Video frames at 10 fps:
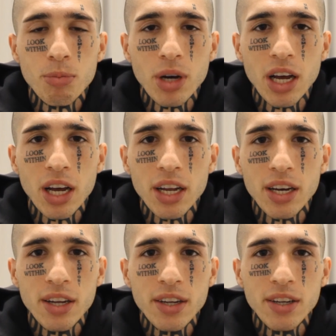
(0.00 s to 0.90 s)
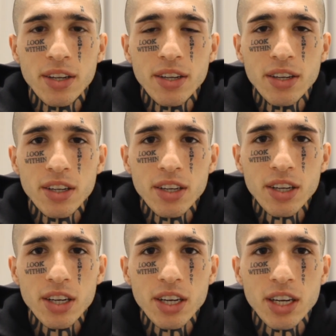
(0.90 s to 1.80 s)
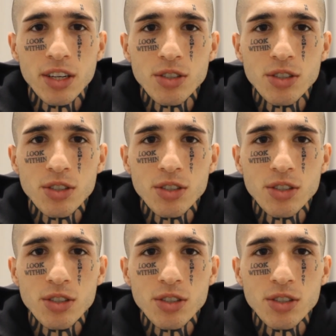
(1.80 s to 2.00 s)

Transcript: but it